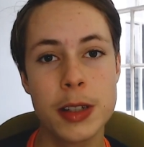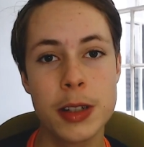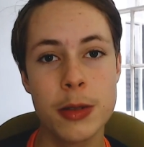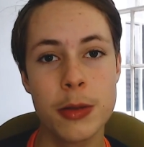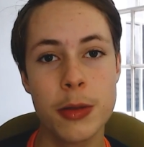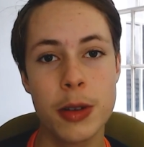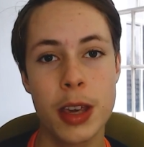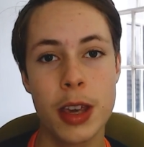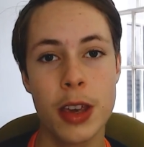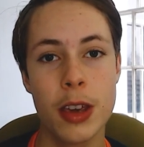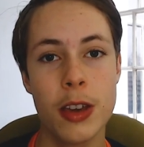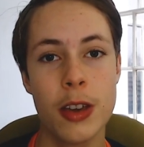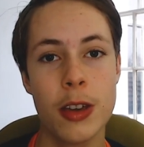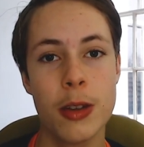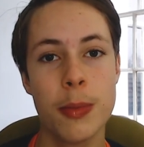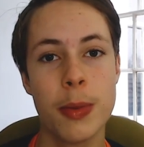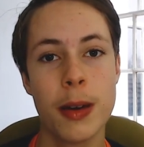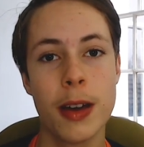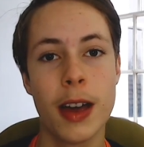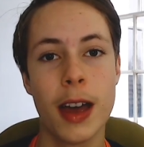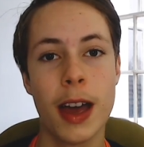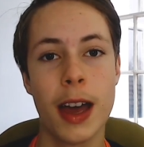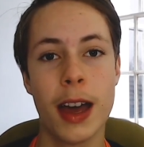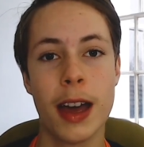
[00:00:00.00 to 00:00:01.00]
cube
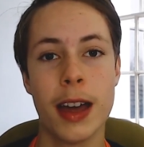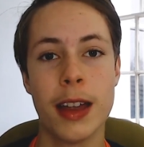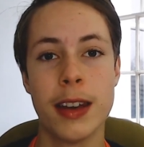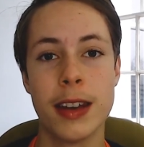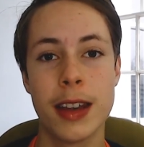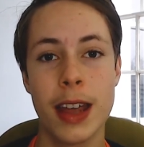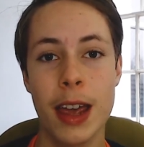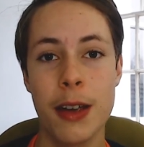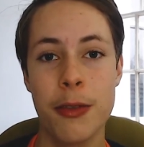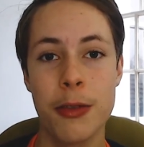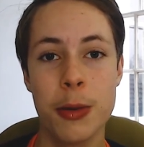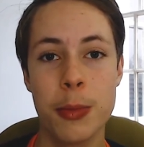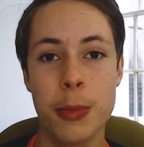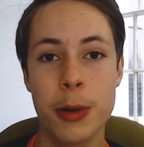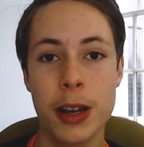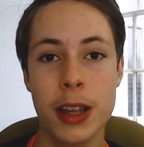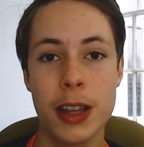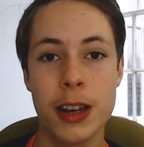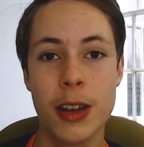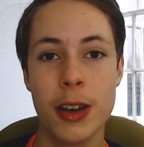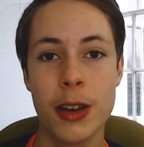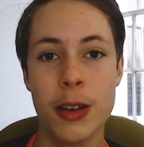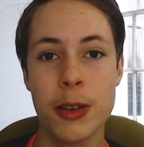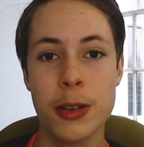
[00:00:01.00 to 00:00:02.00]
and everybody
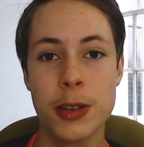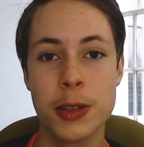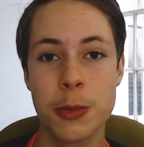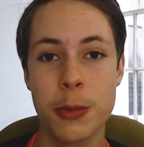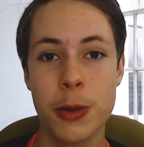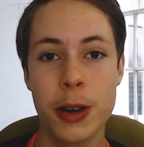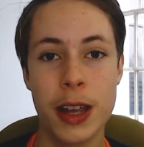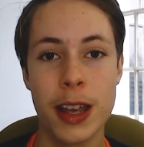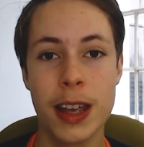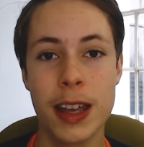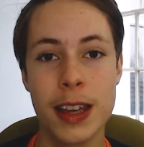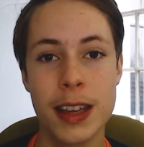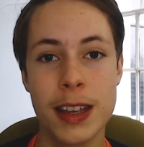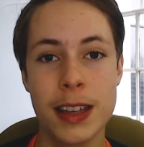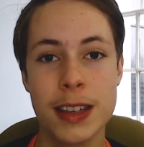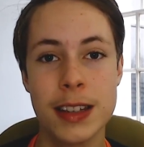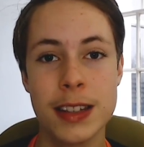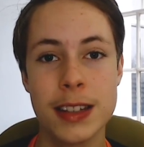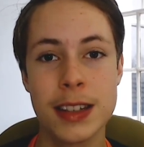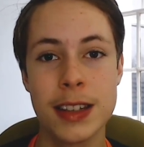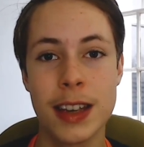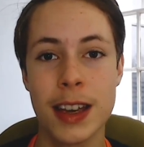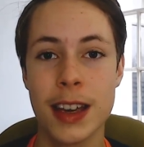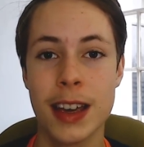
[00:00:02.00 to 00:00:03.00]
knows what it
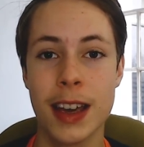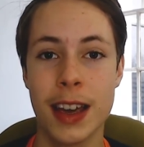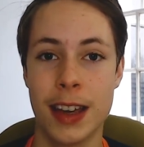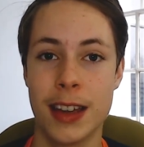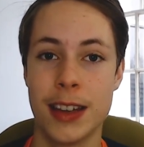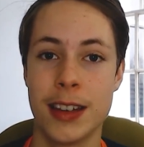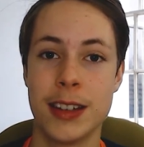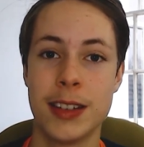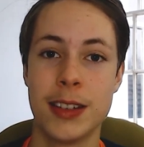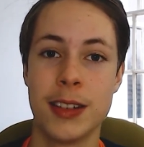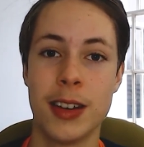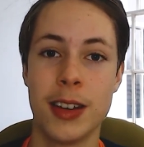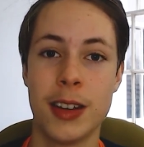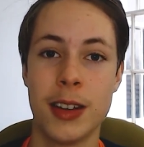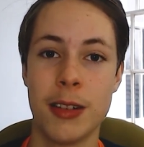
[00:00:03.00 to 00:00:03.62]
is and